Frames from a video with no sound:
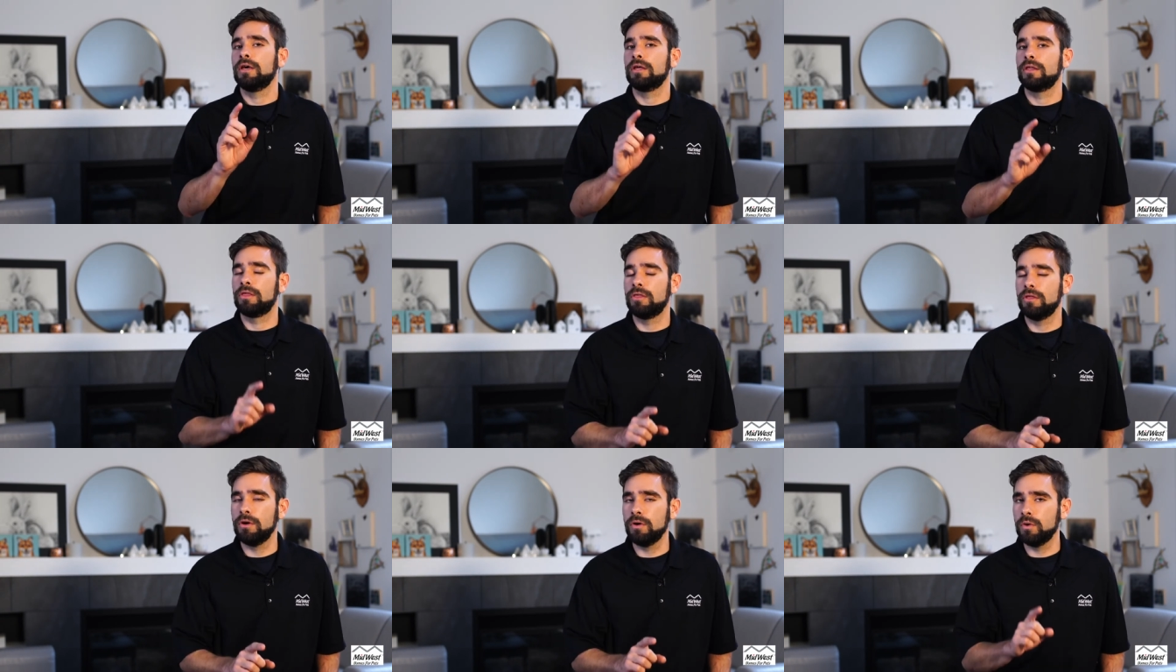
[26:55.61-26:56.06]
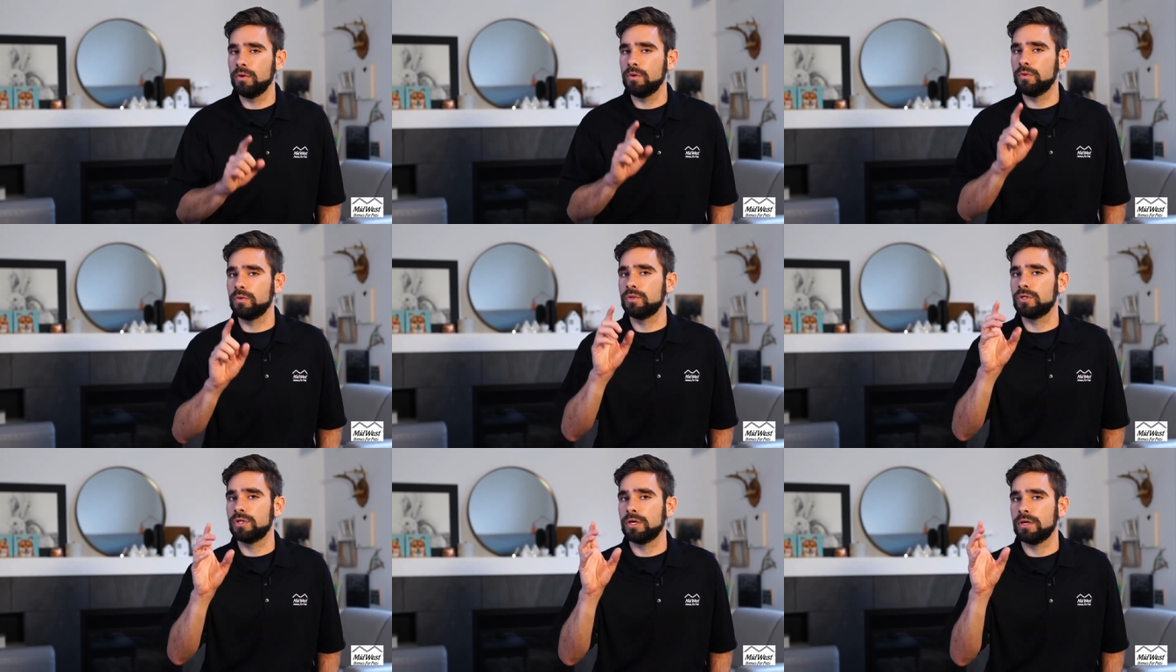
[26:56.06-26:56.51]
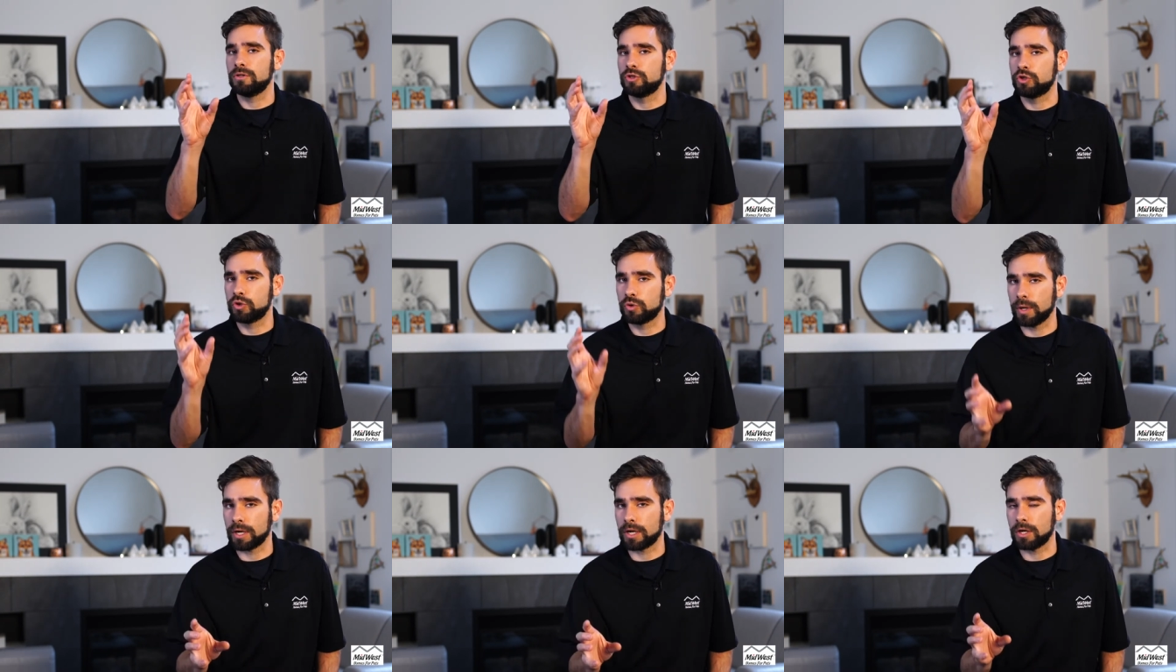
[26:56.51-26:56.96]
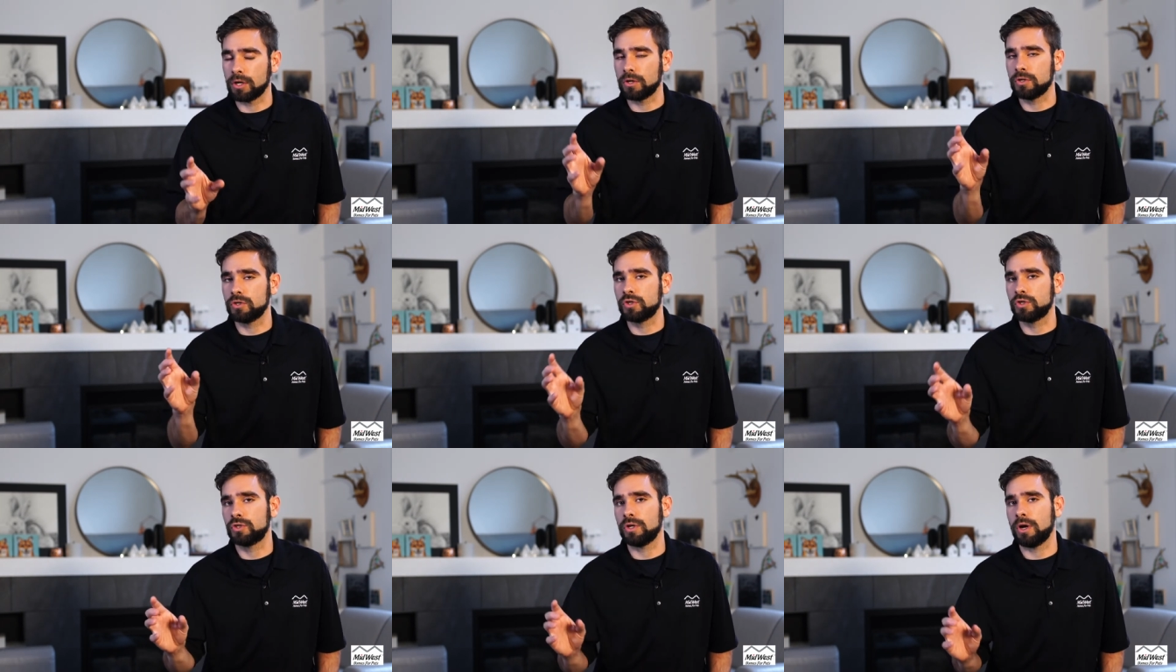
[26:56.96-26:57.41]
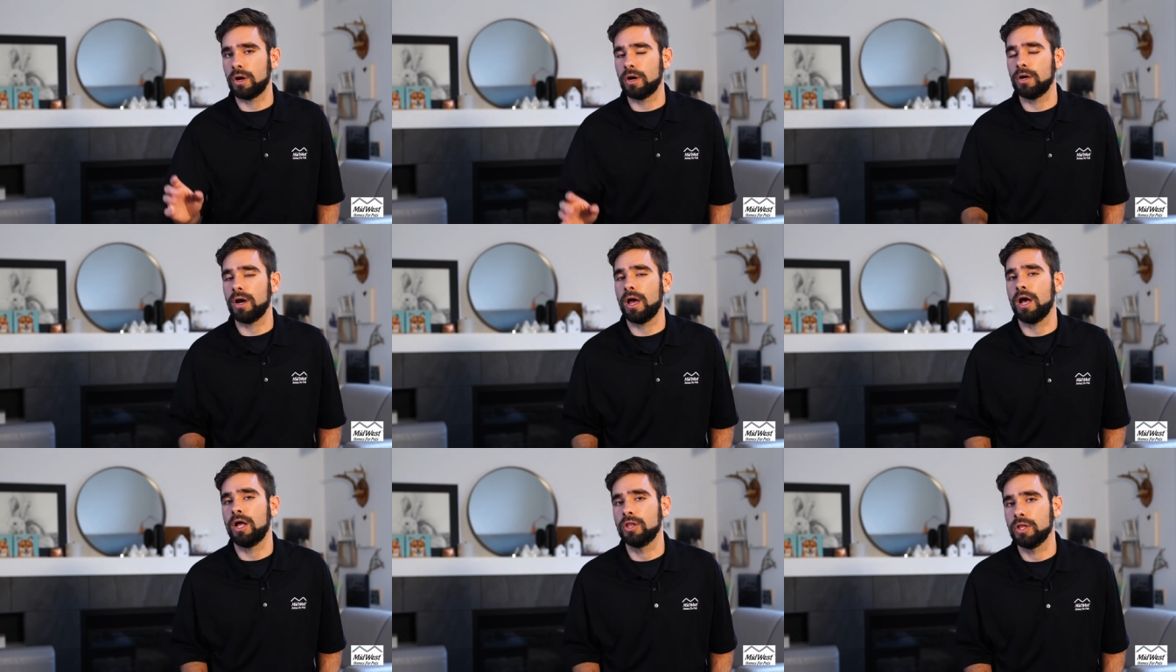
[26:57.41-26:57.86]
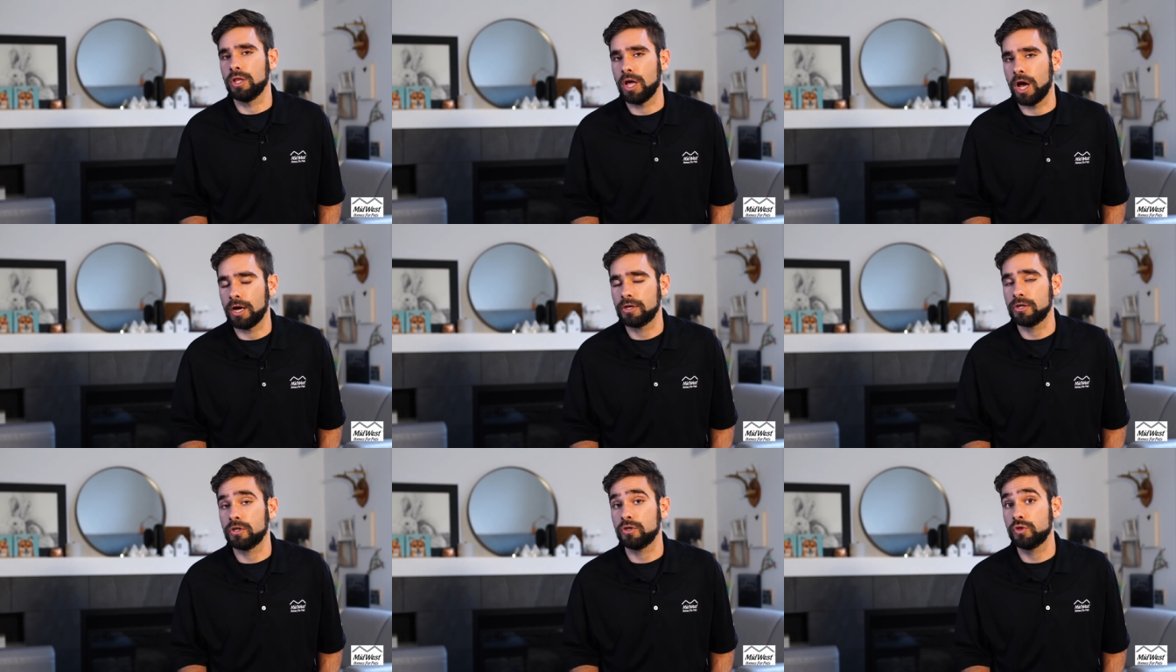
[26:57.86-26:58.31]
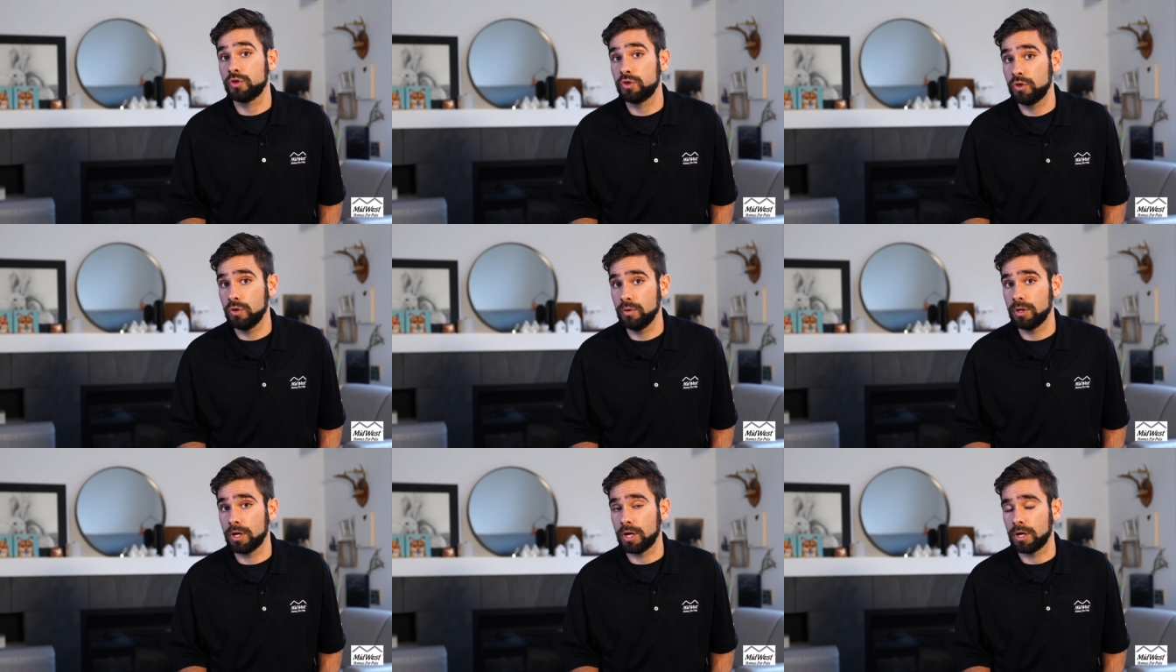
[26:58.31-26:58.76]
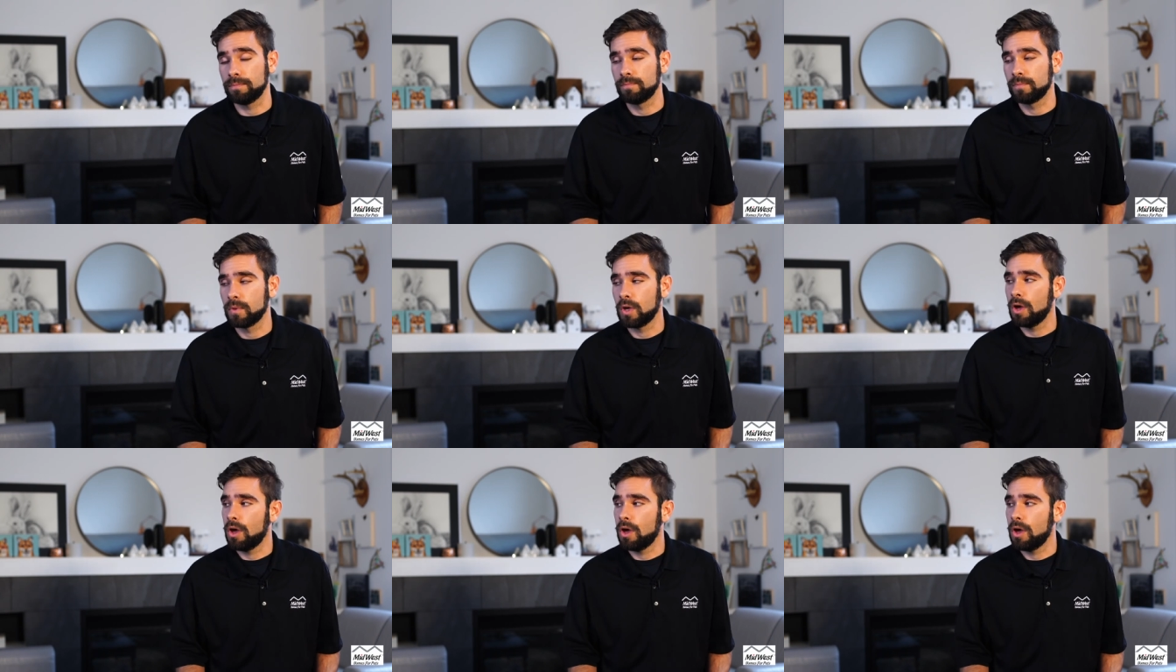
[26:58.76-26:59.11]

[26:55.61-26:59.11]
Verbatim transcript: those triggers start a lot sooner.